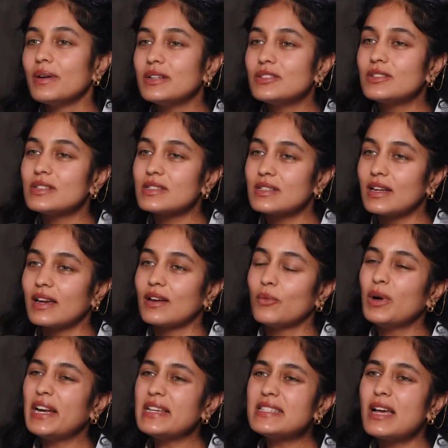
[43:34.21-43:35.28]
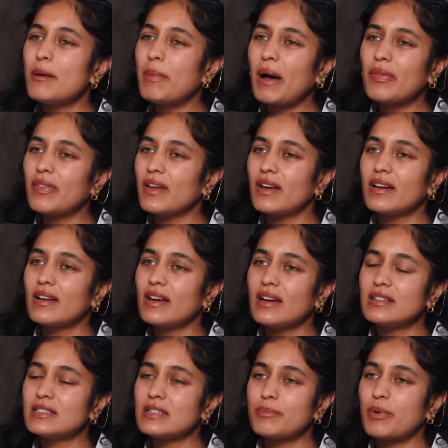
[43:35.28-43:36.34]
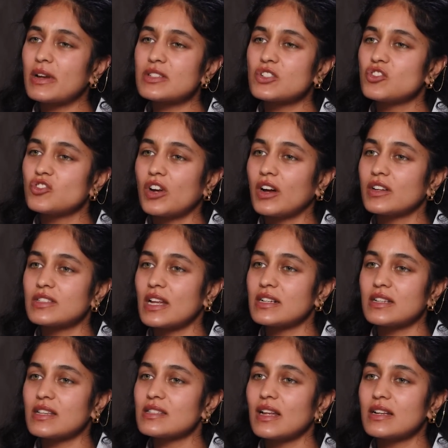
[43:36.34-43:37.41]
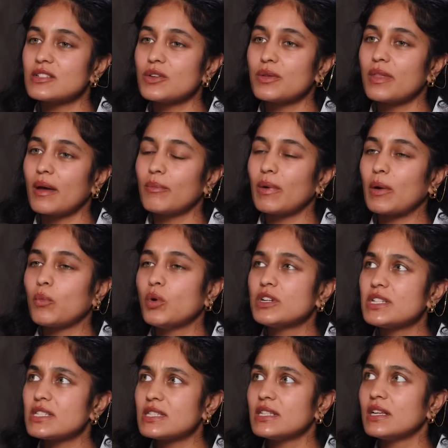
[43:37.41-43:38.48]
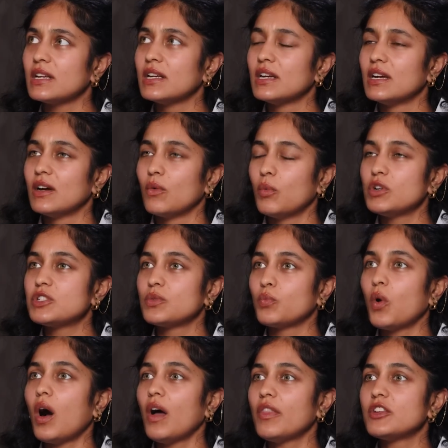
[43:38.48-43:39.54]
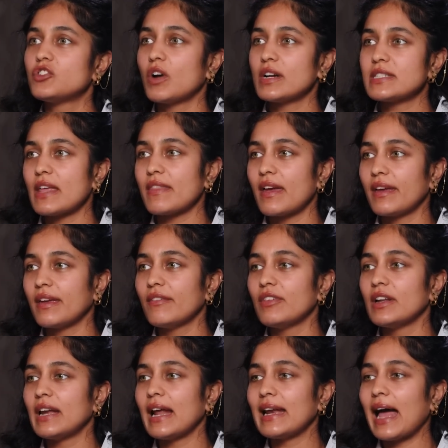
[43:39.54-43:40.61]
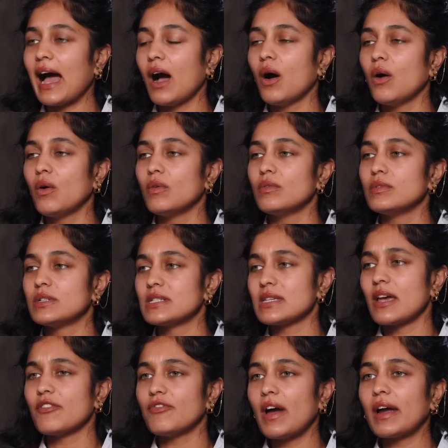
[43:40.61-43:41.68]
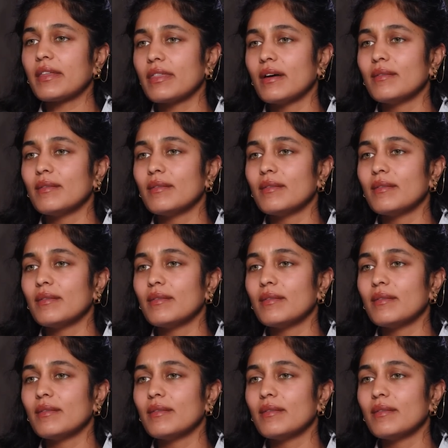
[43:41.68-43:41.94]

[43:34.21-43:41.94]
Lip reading: Oh, interesting. What is it about the depression drugs that does that to them? What are the drugs that they're given and how does it affect